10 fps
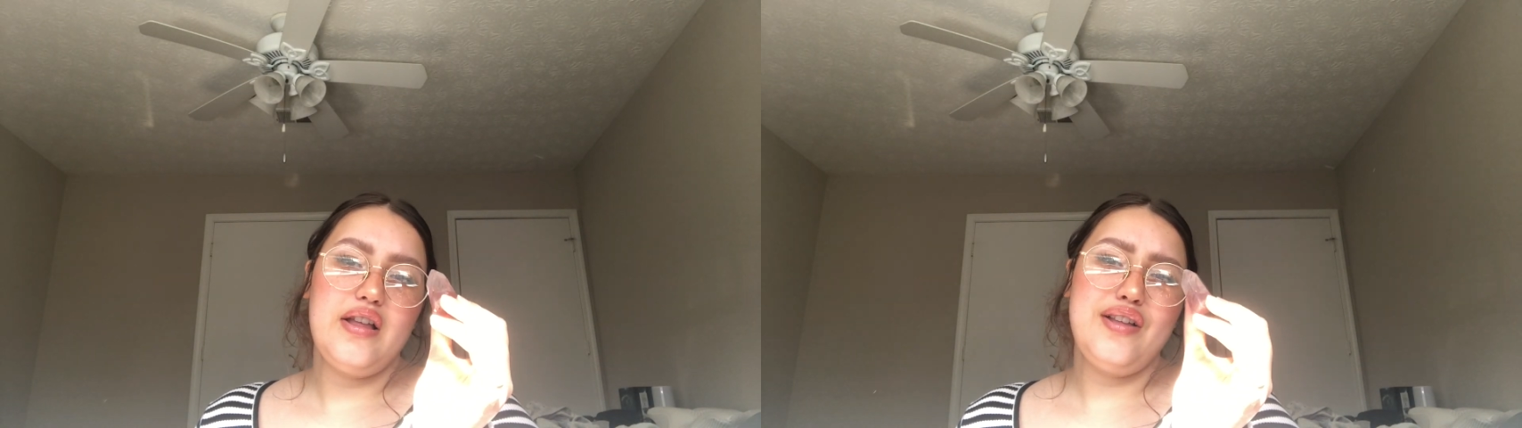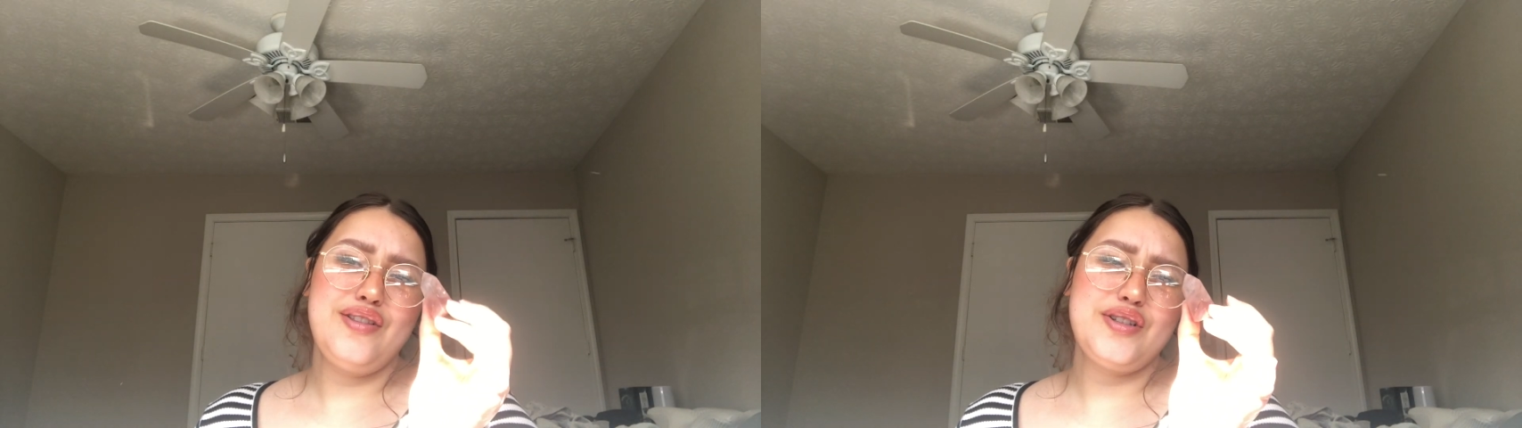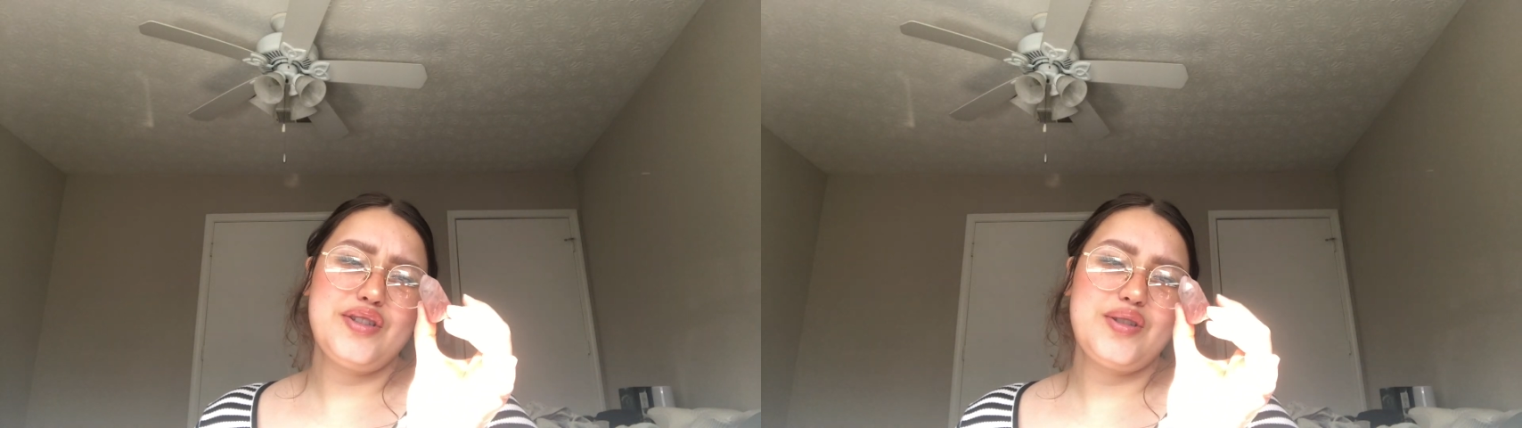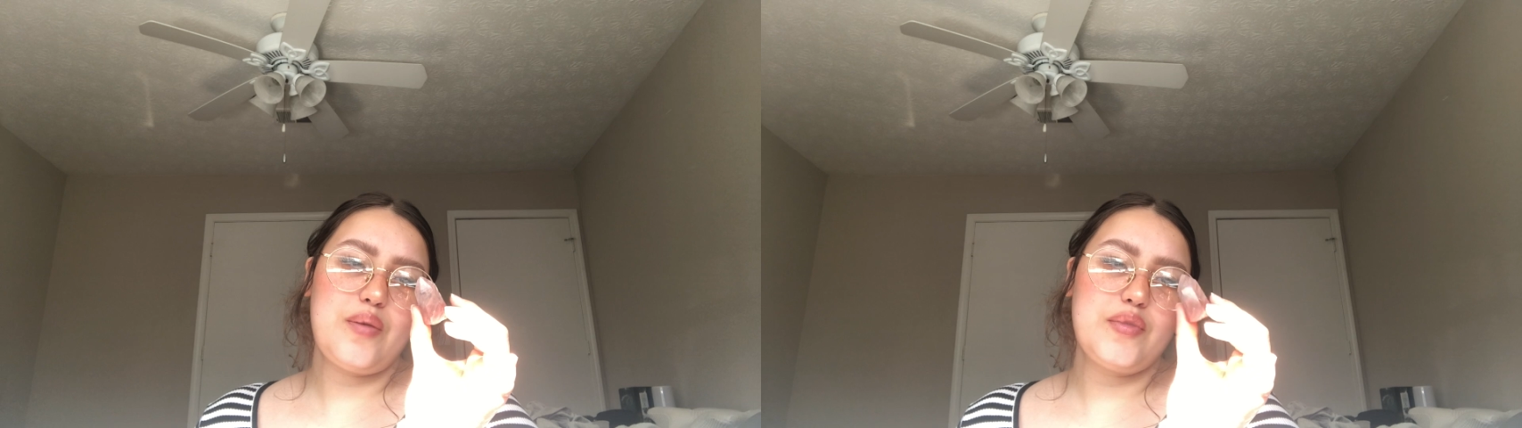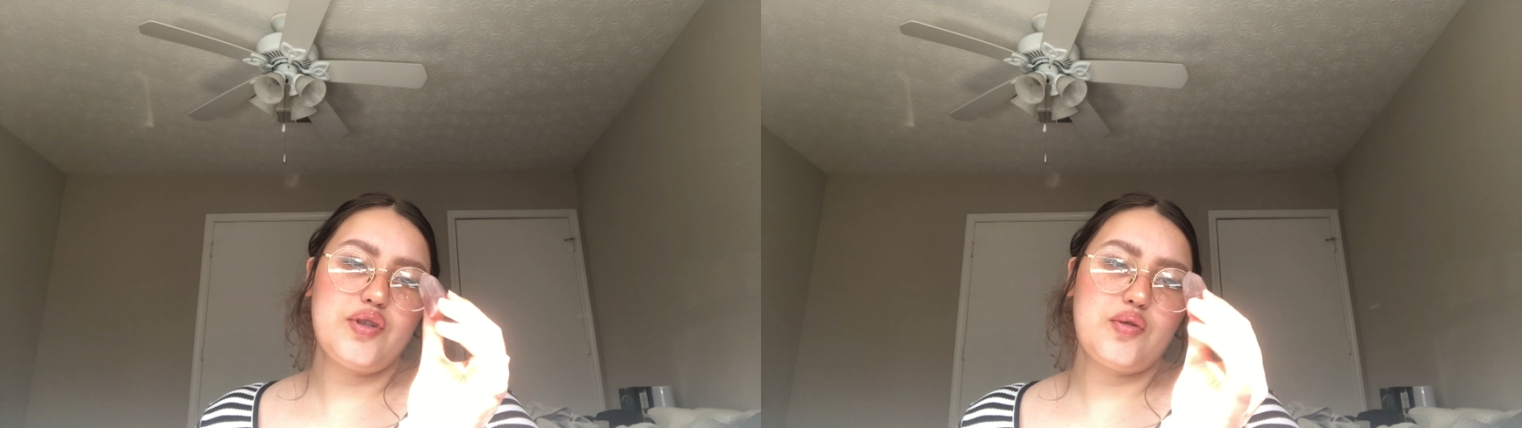It looks so
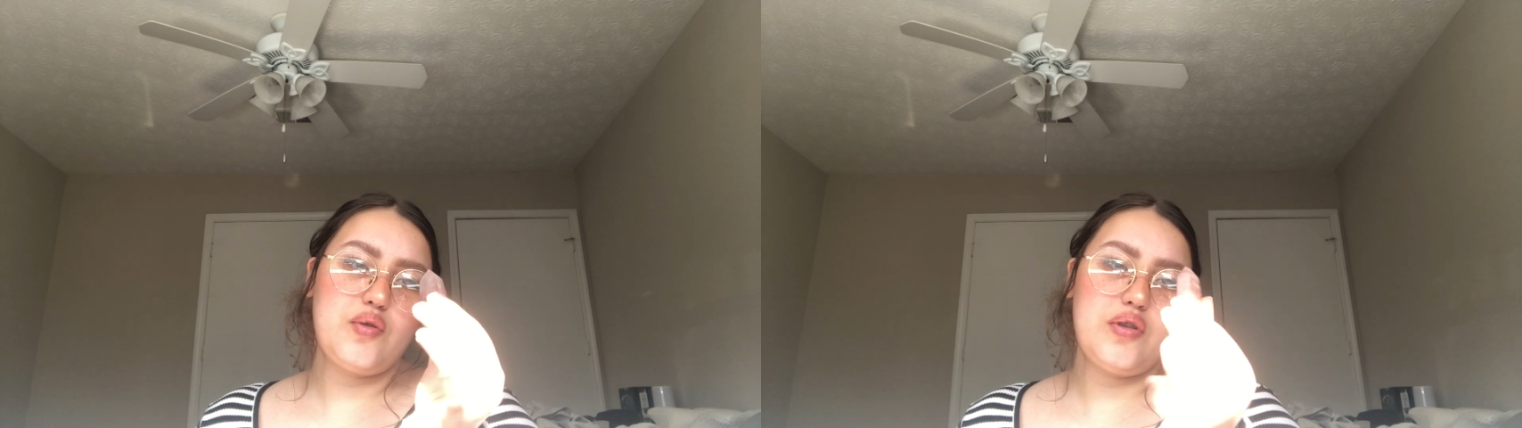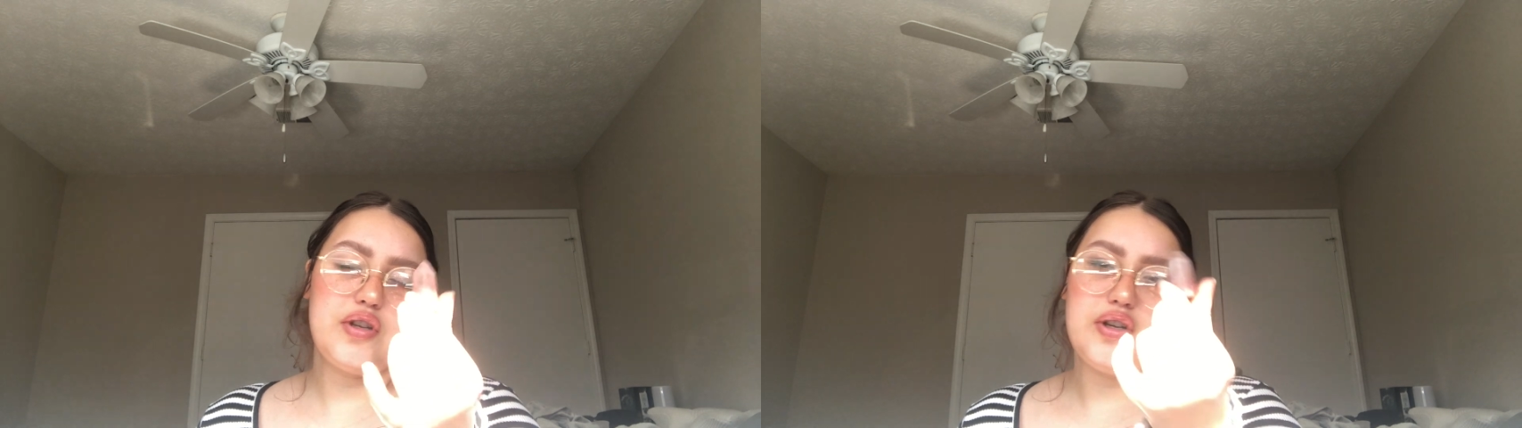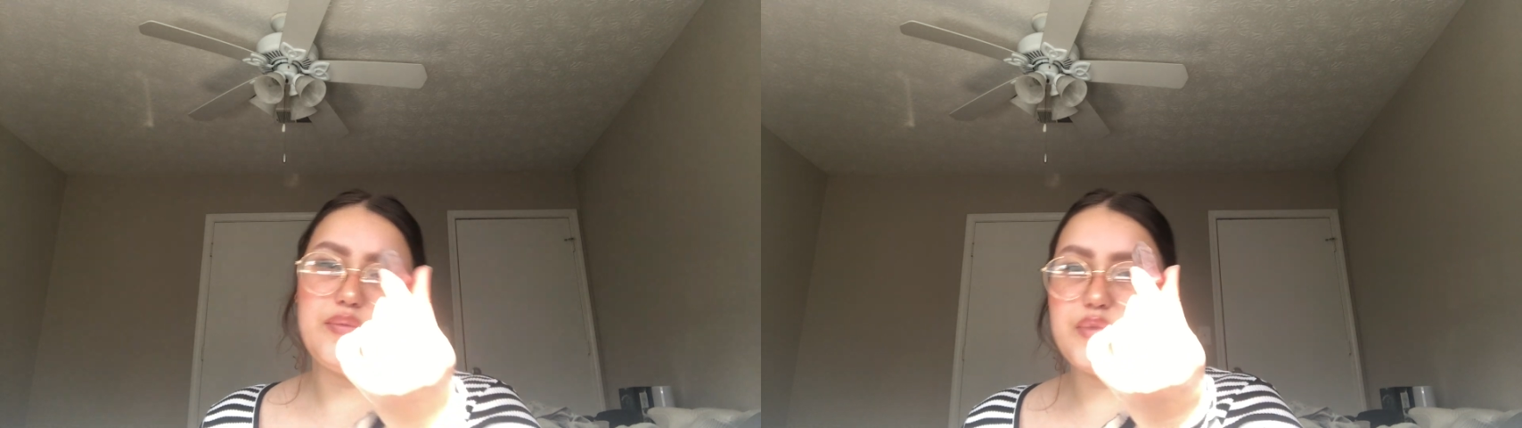much cooler in